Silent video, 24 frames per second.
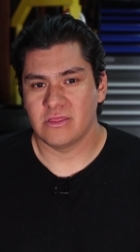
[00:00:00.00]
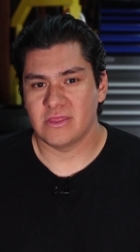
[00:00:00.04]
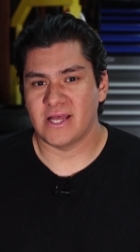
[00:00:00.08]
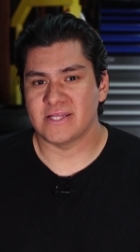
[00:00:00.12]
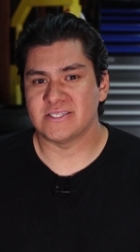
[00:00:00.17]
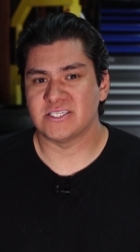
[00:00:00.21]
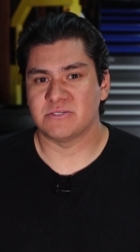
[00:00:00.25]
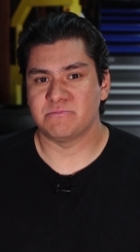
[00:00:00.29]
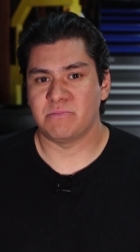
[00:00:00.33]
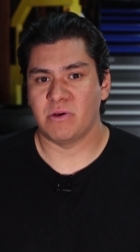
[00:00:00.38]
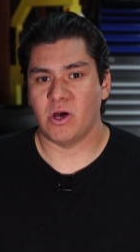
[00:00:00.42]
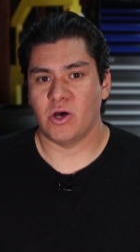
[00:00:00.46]

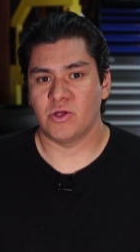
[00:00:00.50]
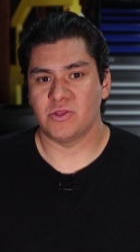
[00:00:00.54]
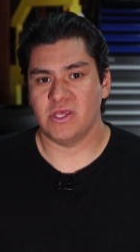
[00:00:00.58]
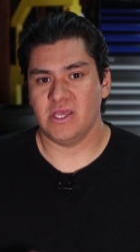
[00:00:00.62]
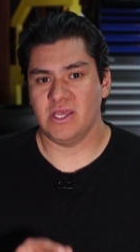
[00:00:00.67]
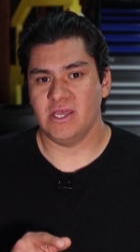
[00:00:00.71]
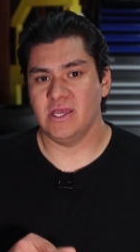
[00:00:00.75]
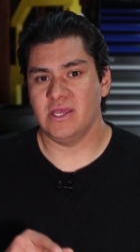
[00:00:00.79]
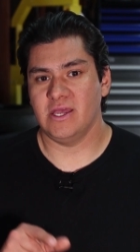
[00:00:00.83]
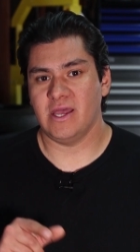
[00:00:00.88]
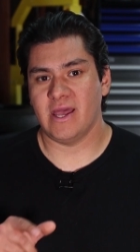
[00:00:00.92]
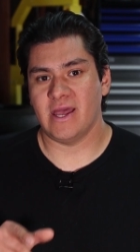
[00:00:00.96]
That's spelled
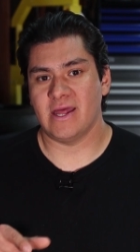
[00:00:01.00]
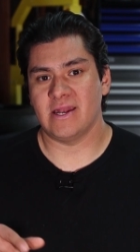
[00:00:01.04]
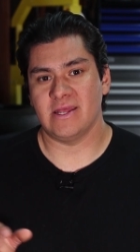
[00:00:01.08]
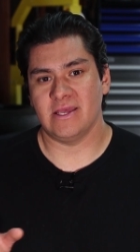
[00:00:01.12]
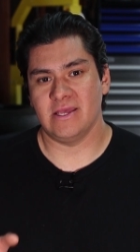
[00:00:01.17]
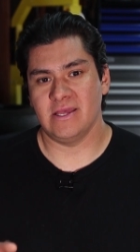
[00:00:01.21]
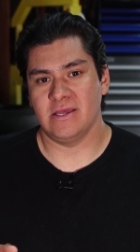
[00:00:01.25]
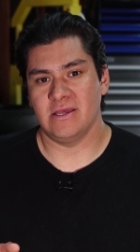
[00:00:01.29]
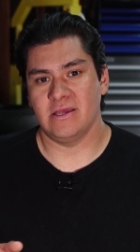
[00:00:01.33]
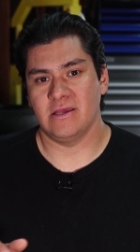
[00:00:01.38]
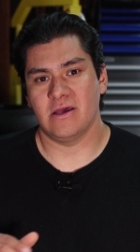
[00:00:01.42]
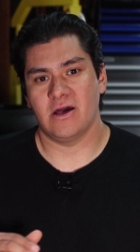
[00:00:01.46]
E N
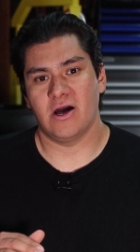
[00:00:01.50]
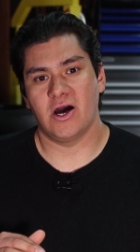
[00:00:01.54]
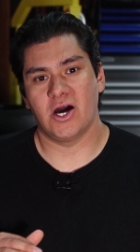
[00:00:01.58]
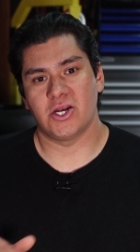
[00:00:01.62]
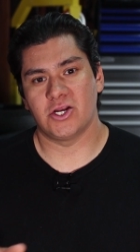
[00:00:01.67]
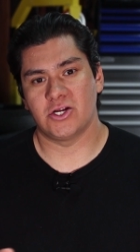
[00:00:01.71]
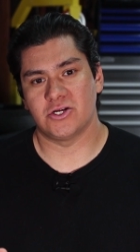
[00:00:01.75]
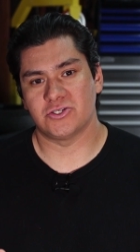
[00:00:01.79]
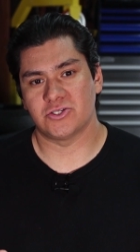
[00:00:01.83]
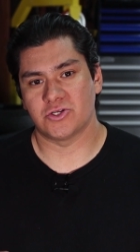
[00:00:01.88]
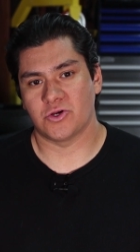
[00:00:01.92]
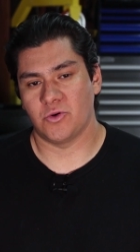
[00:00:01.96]
E
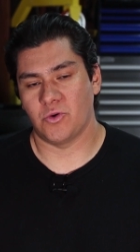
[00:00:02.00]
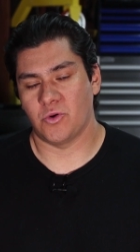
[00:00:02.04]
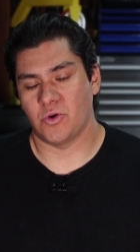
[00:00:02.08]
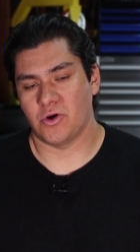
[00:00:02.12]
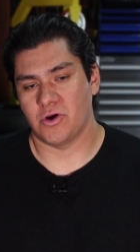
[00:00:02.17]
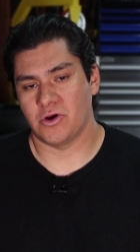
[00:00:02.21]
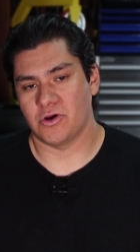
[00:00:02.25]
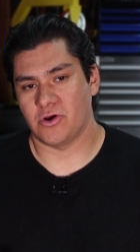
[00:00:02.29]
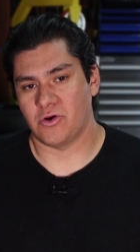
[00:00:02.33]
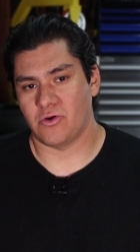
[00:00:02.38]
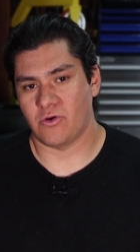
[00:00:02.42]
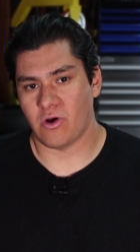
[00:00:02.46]

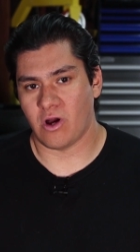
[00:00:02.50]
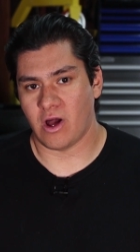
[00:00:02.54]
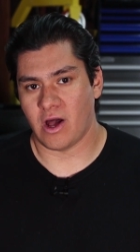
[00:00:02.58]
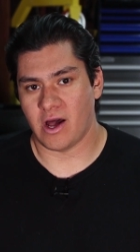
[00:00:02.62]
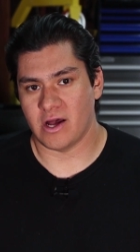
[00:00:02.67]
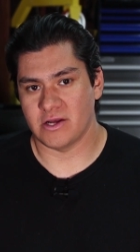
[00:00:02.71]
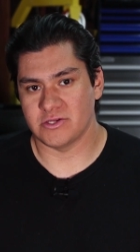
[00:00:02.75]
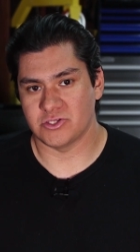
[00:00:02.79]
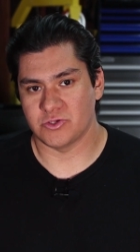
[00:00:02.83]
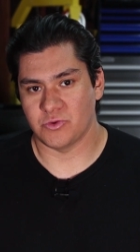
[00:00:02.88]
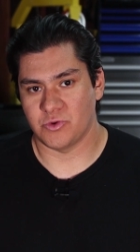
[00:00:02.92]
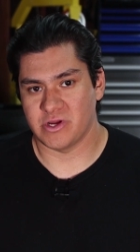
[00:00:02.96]
underscore
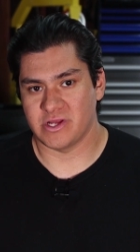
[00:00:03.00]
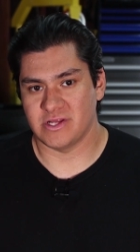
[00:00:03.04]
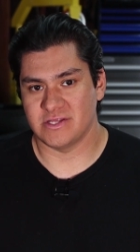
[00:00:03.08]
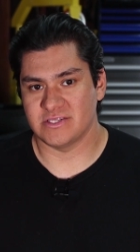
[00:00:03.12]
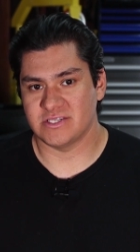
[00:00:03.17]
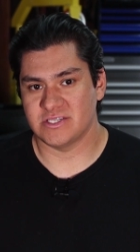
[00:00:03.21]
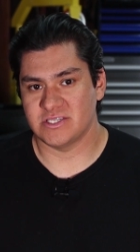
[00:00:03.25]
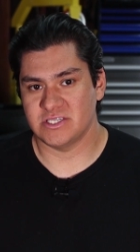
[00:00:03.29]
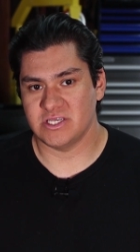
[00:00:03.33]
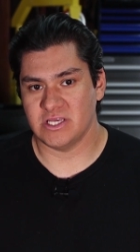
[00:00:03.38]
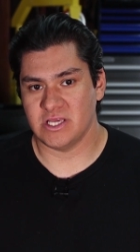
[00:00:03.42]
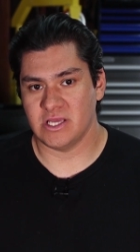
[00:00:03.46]
garage, where you
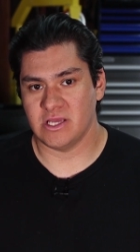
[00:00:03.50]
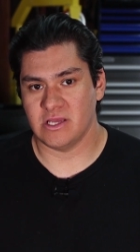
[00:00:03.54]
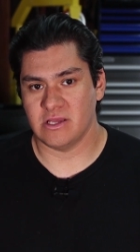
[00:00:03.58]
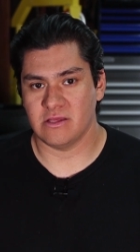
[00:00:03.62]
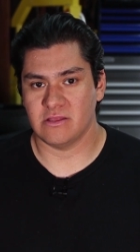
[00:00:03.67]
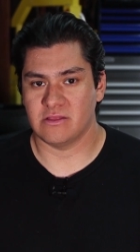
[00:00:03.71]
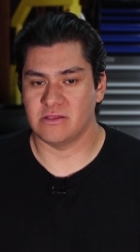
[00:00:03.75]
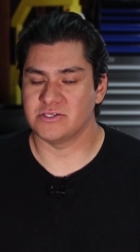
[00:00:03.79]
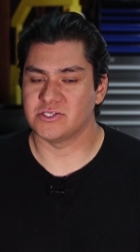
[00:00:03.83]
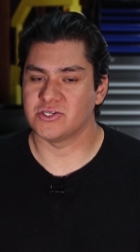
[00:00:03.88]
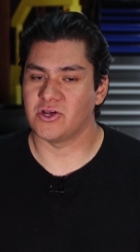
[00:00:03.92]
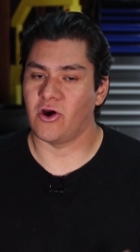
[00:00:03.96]
can
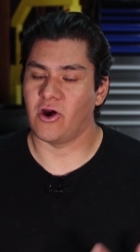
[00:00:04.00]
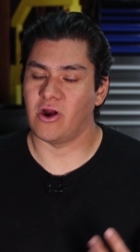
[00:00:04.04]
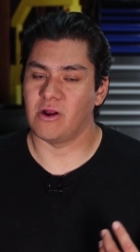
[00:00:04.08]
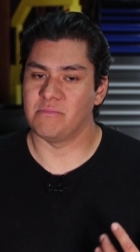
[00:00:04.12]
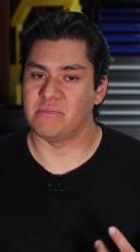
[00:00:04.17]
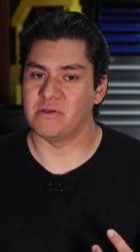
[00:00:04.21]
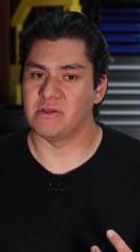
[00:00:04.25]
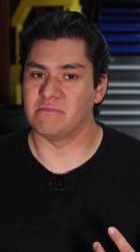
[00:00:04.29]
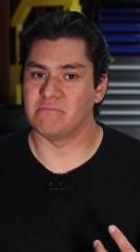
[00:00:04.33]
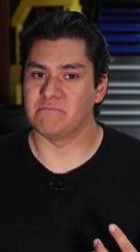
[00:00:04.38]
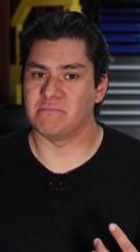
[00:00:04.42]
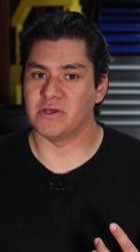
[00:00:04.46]
see this
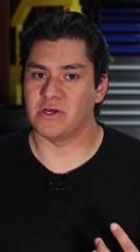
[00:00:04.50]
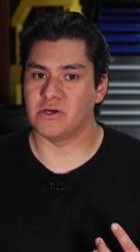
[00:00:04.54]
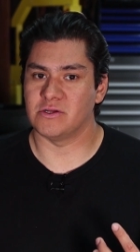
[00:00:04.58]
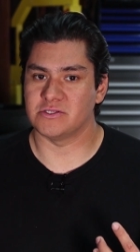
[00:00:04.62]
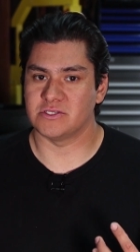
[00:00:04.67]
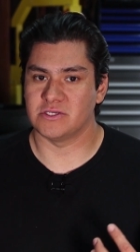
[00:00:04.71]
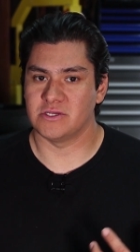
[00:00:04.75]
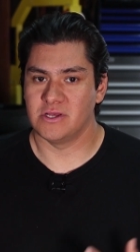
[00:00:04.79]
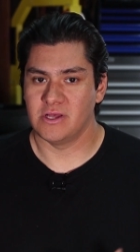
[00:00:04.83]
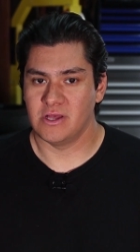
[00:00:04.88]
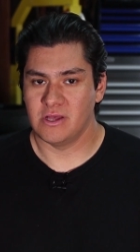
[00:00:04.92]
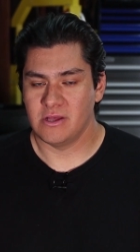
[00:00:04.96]
car being
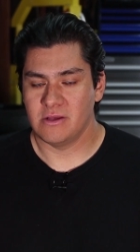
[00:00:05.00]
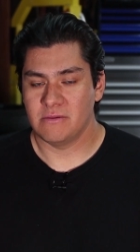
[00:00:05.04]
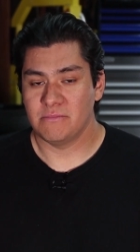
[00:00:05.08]
built